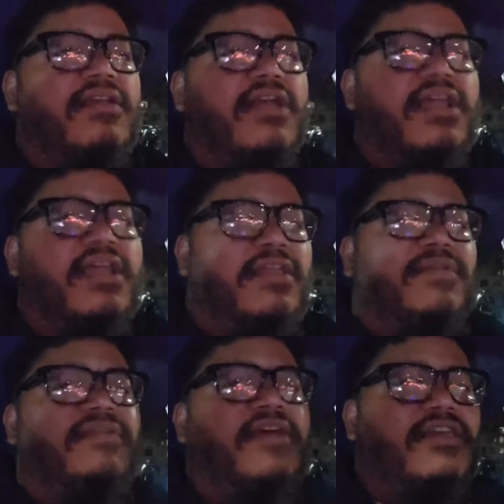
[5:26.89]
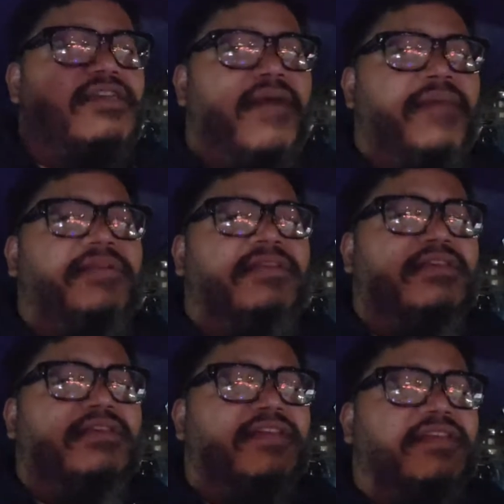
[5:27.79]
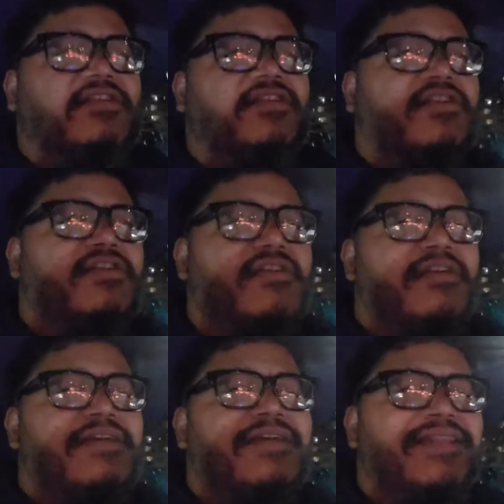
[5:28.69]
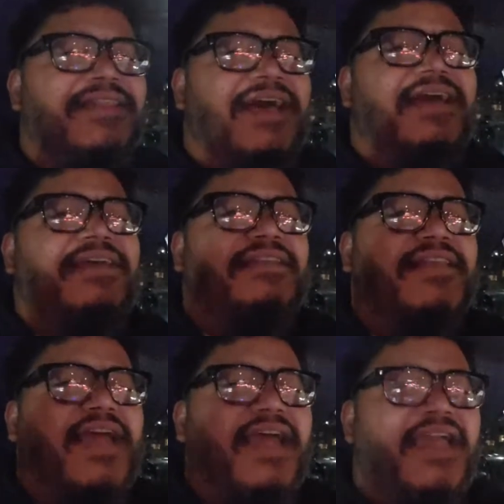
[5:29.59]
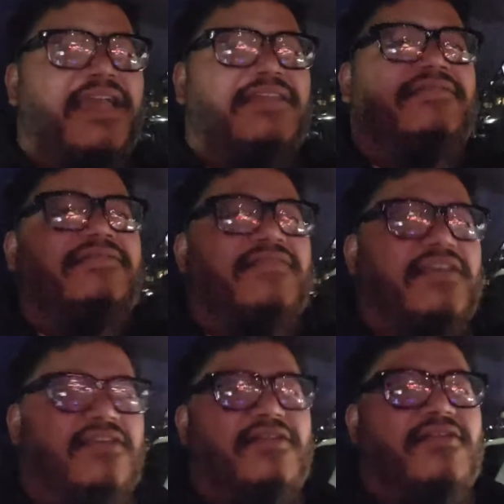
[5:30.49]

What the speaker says: And let me tell you, I believed it hook, line, and sinker.